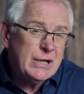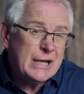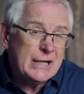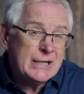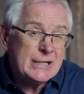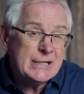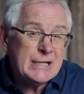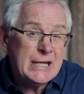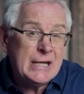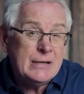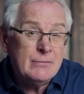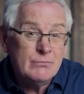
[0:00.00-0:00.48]
get
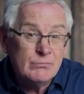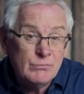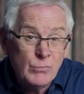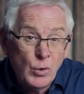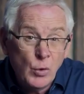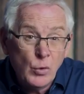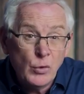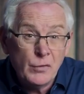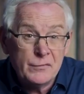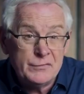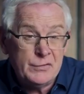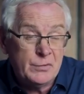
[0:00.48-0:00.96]
to keep
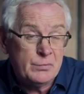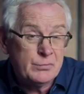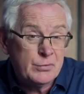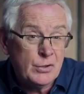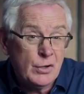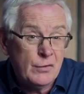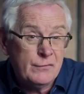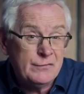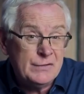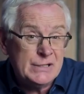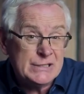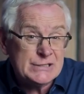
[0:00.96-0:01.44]
more of your
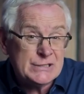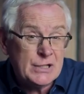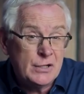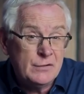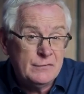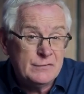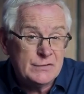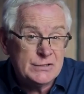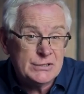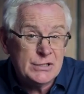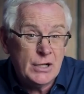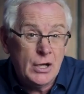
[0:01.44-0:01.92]
profits
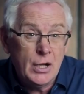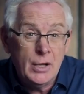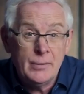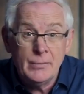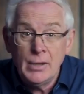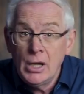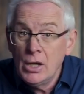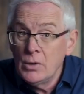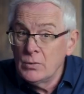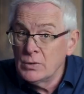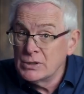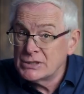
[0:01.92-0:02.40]
over time,
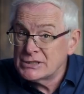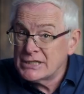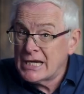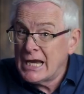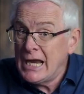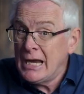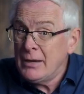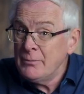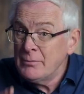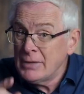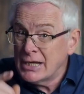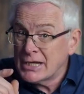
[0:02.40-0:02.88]
which
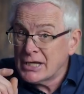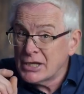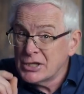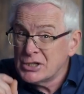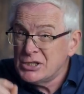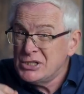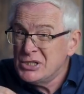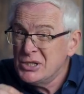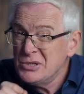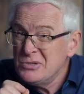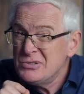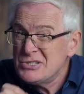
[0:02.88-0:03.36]
can make a
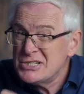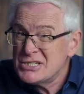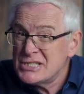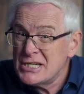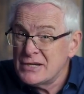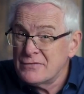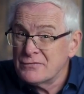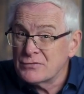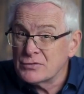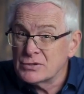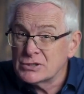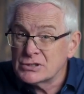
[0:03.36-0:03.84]
huge
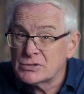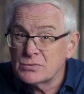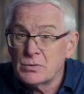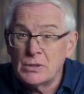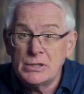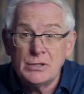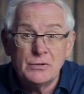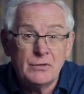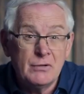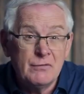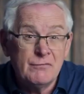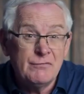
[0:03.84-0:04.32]
difference
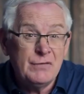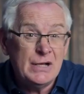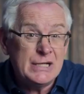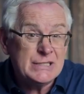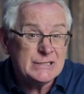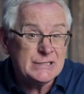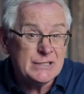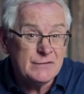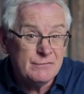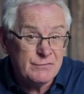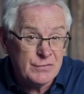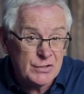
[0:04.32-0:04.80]
when you're
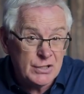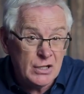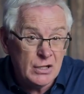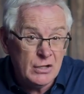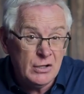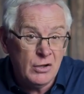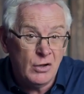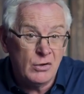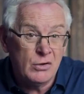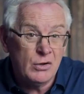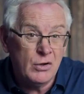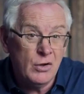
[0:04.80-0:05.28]
investing for the
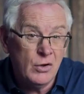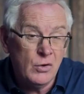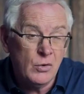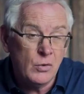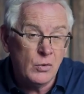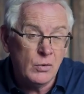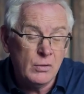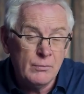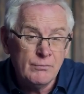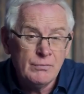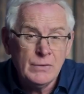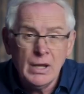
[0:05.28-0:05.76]
long
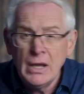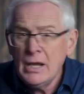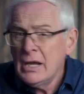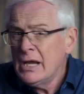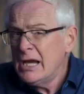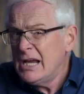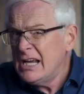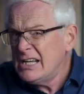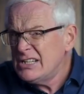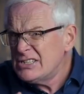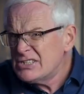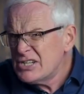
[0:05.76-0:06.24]
haul.
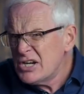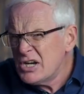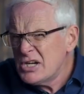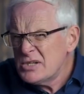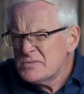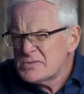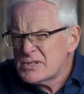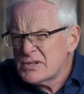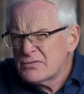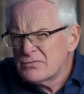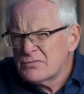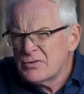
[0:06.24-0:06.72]
In
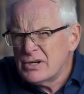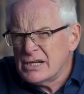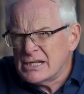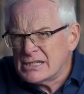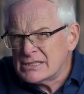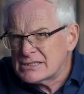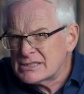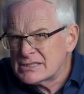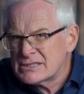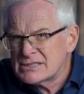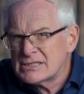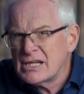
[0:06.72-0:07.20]
terms of
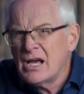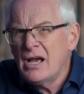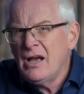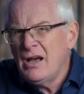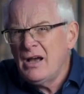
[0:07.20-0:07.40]
risks,